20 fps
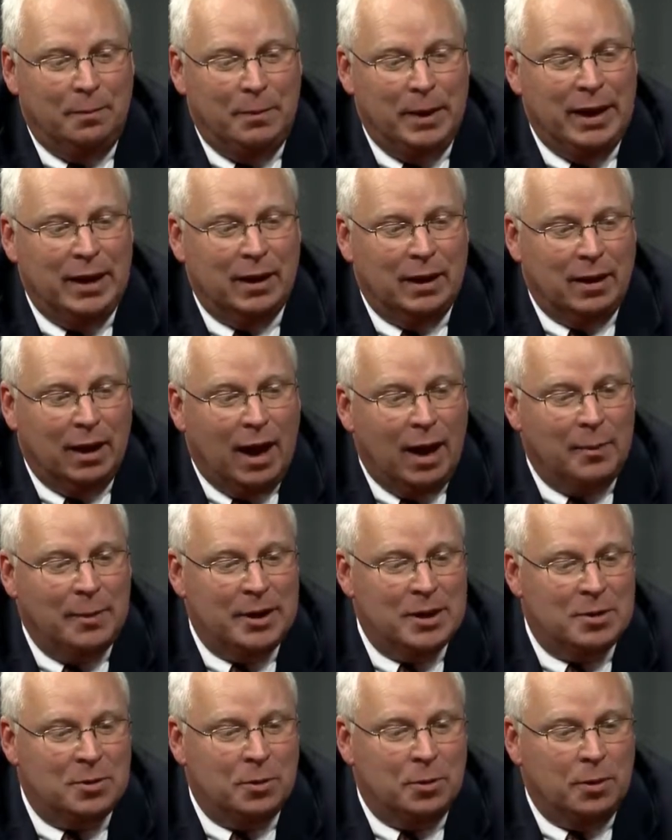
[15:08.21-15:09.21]
being a
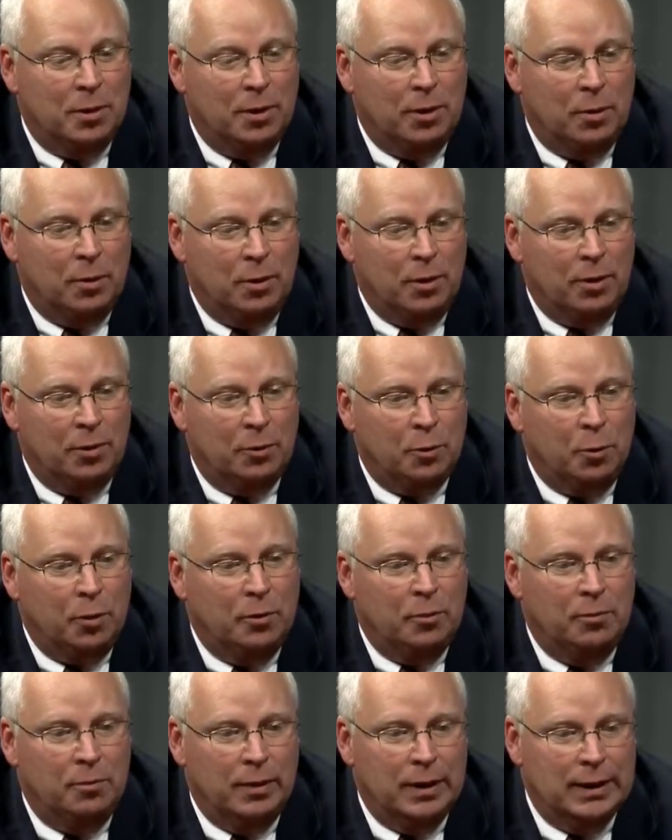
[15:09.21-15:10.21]
lobbyist or sort
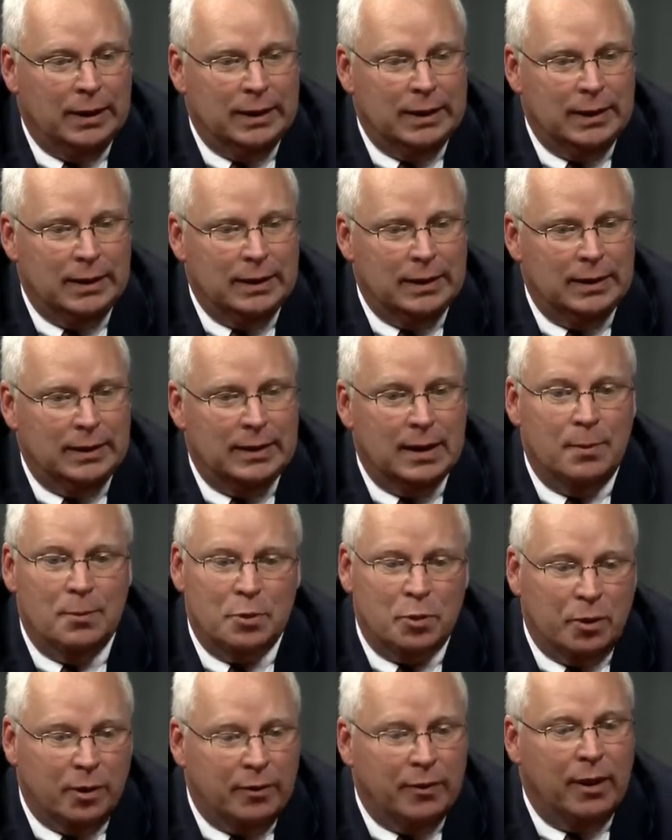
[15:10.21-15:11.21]
of some
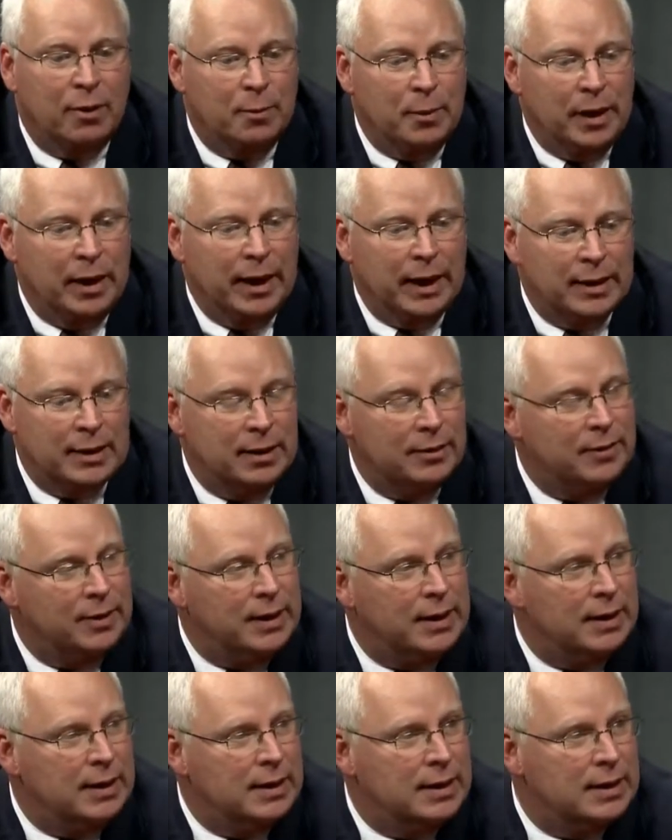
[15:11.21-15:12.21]
sort of government
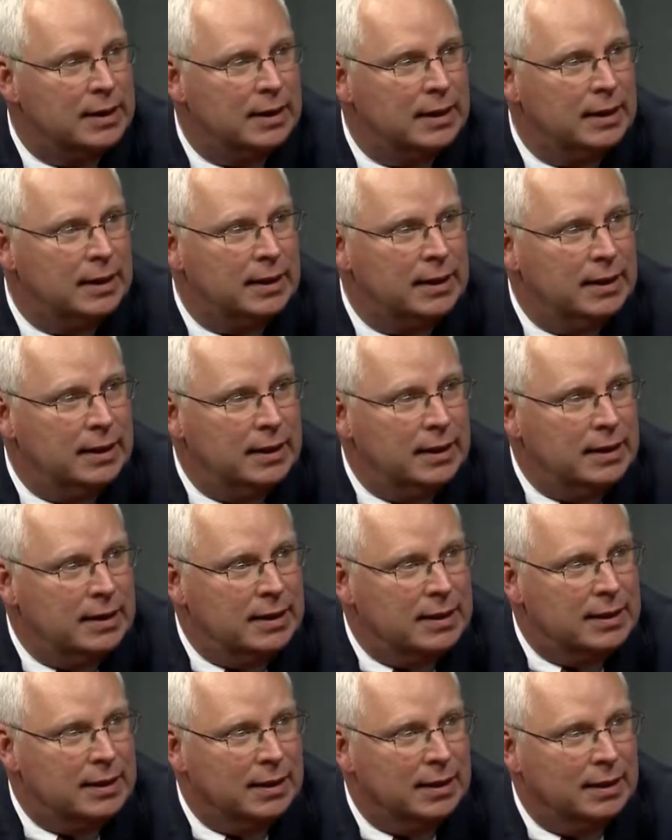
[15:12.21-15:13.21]
activity is
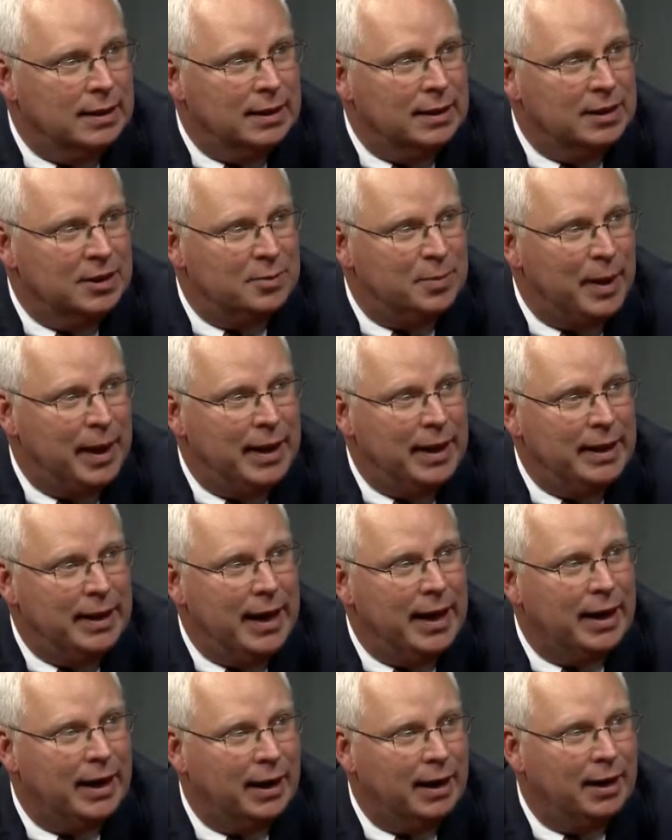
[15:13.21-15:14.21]
paying
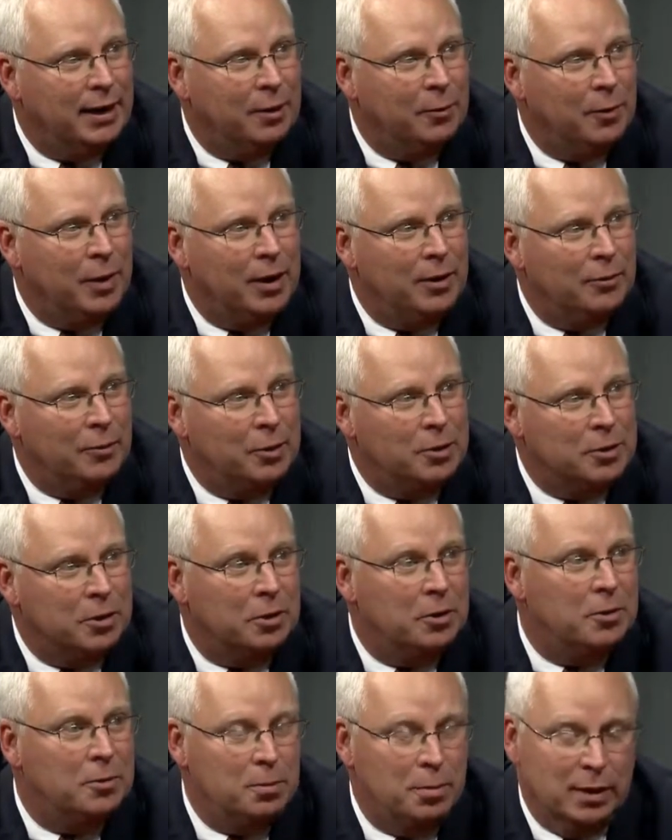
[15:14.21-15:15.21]
that higher rate of
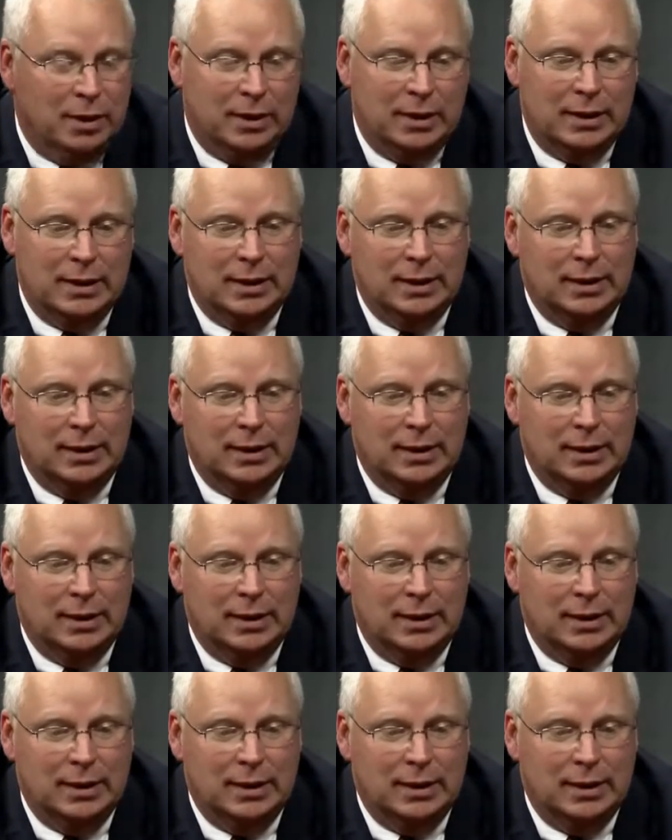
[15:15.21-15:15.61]
return. But